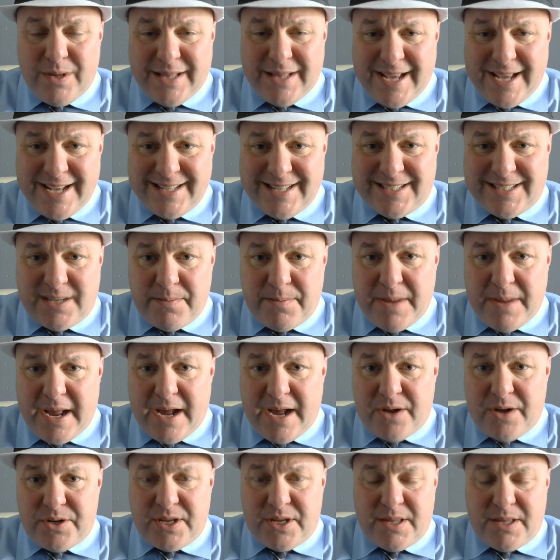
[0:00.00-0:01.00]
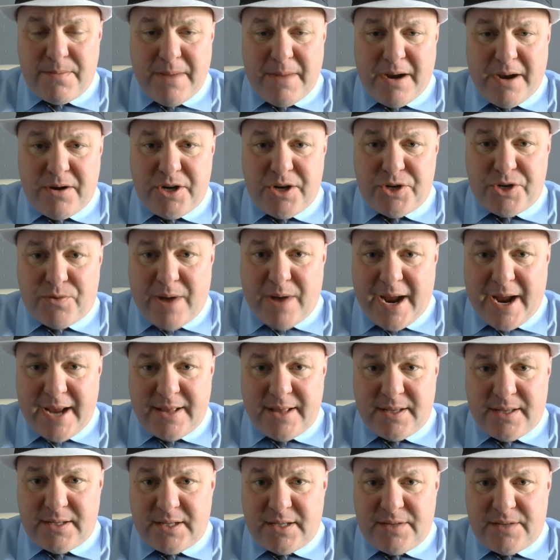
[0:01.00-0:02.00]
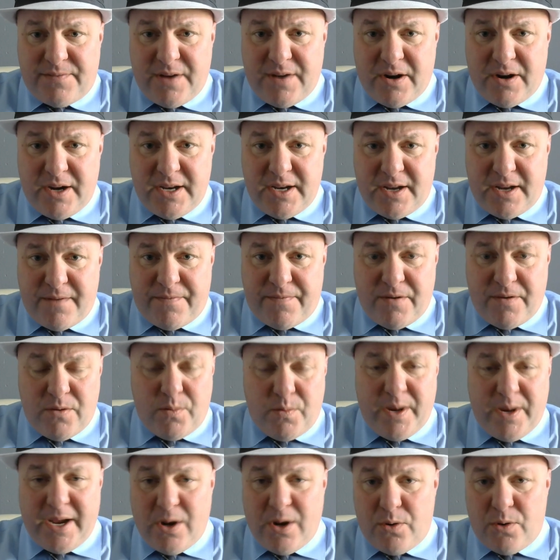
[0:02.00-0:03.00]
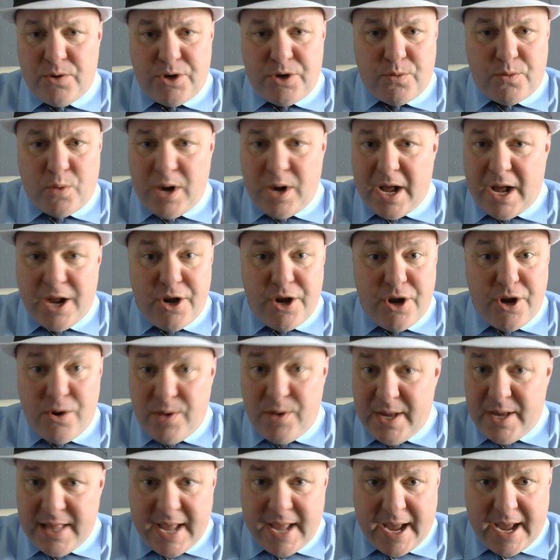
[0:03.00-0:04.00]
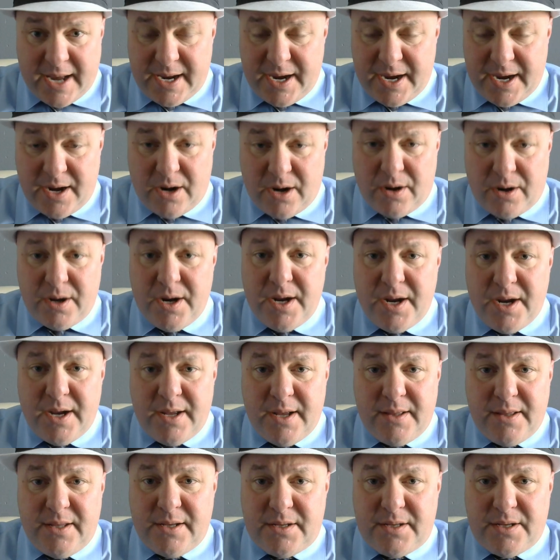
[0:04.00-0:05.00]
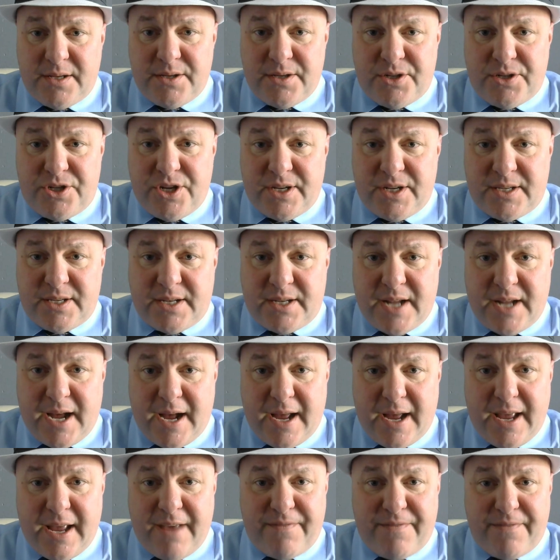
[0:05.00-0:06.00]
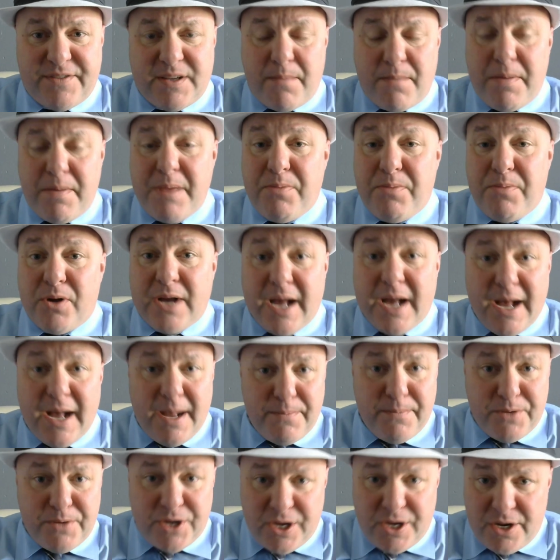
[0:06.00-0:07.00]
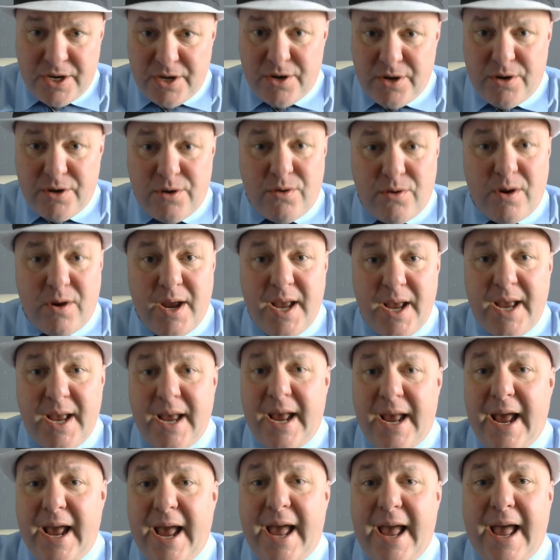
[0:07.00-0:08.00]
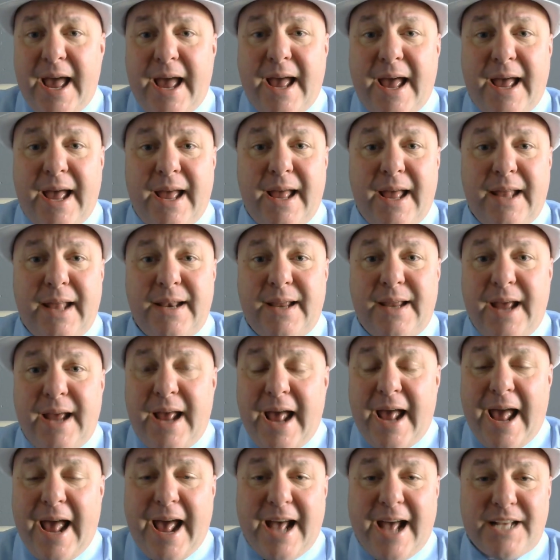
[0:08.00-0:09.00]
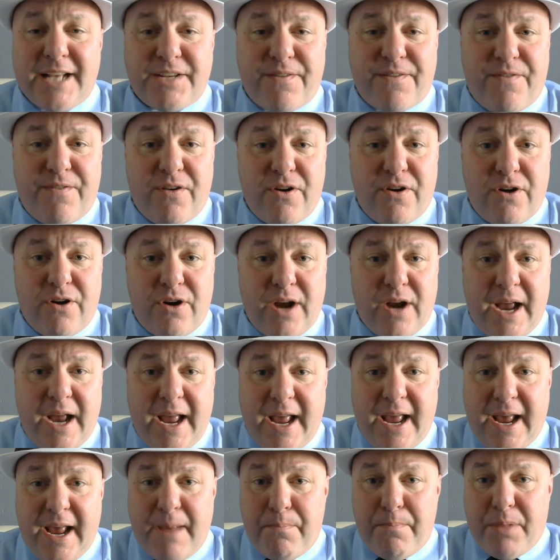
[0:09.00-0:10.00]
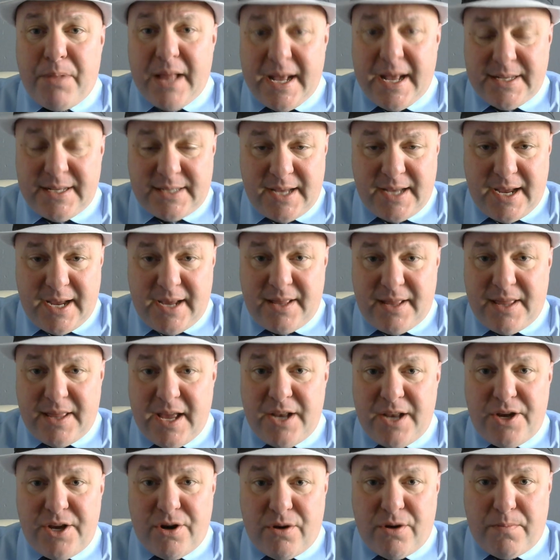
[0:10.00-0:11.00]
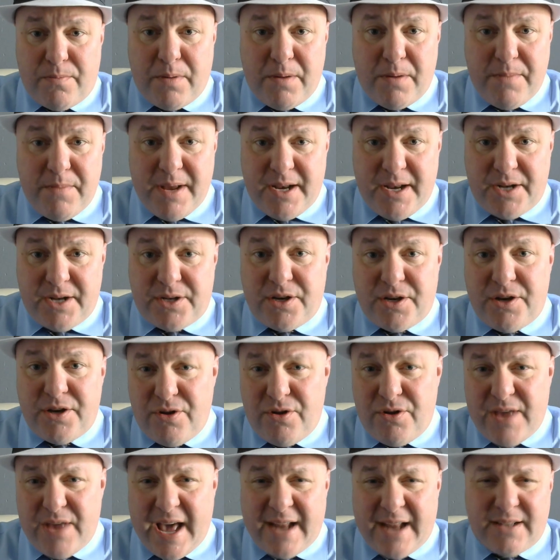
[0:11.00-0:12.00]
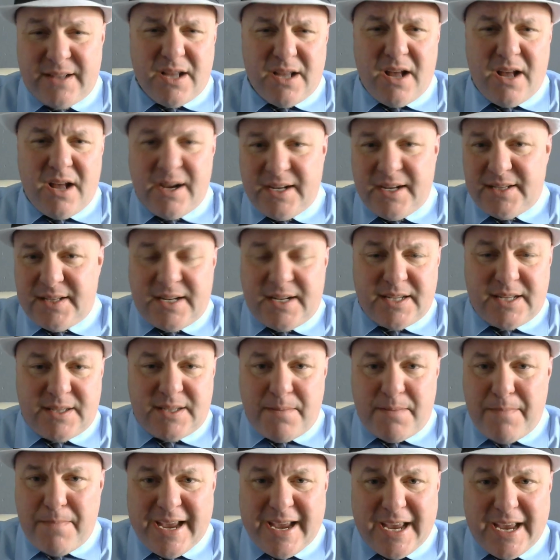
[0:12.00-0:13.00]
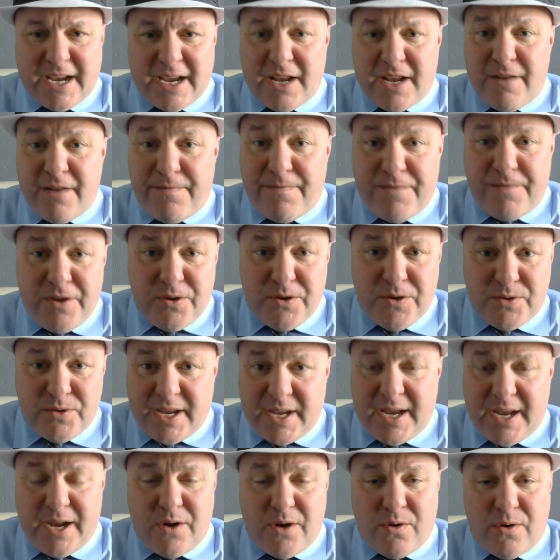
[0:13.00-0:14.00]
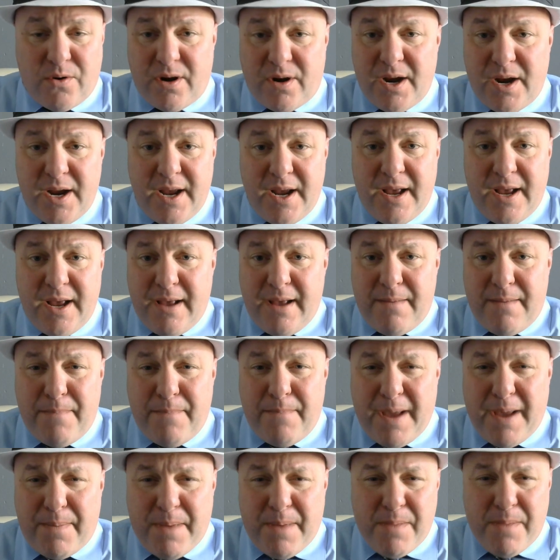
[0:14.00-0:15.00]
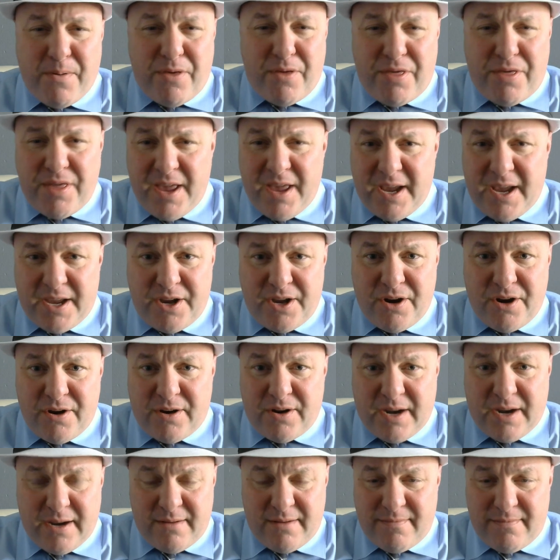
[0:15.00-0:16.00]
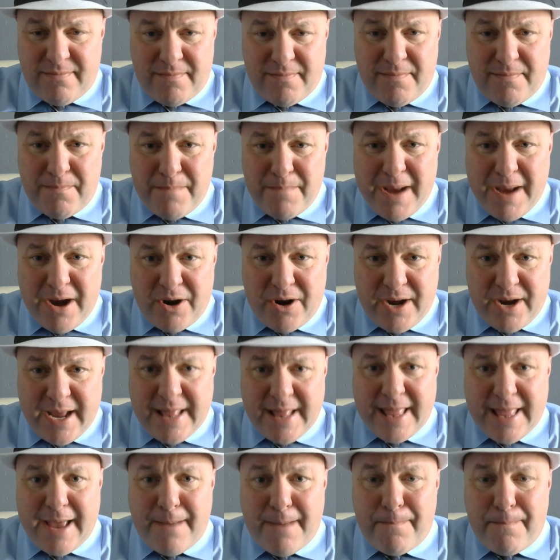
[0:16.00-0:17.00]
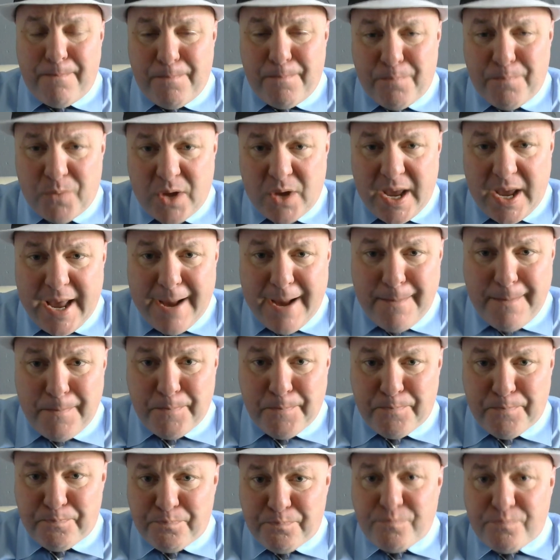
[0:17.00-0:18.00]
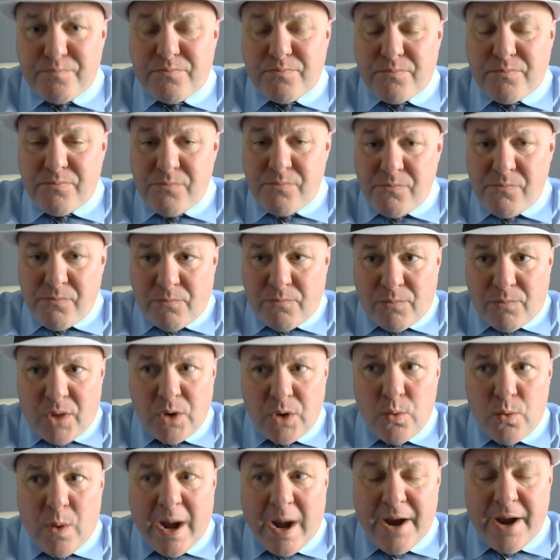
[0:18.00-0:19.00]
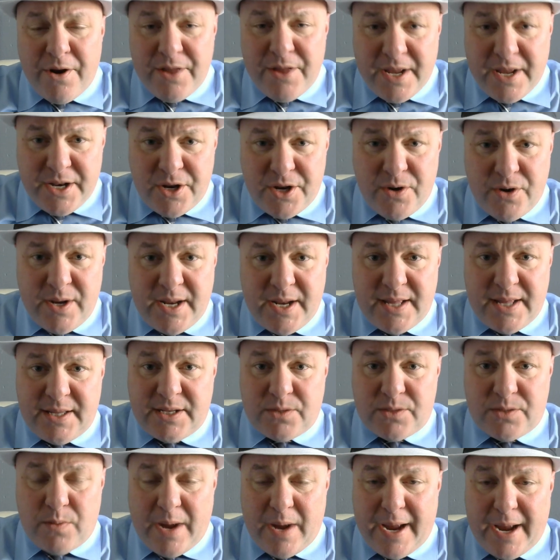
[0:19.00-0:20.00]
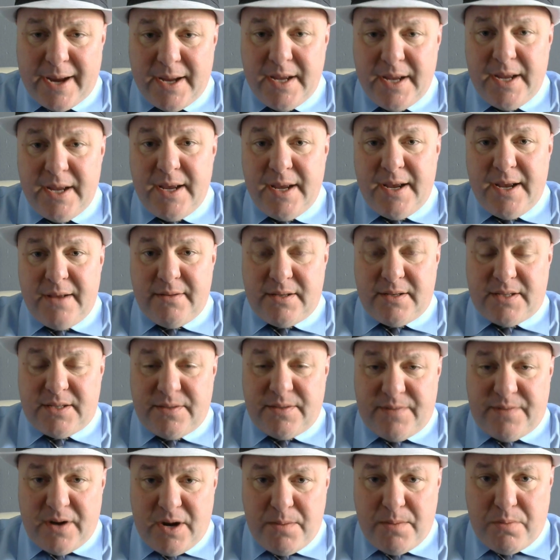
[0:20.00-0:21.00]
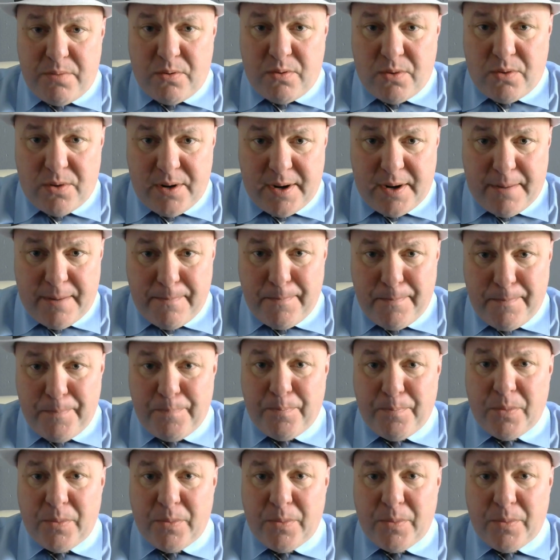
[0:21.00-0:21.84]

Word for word: relates somehow to the marriage rite. This is very different. We don't we're not doing that here. This is just uh, if some people come to you and ask for a blessing, then you're permitted to do that as long as it doesn't make it confusing or make people think you're marrying them. Okay. Why are they doing it this way? This is very important.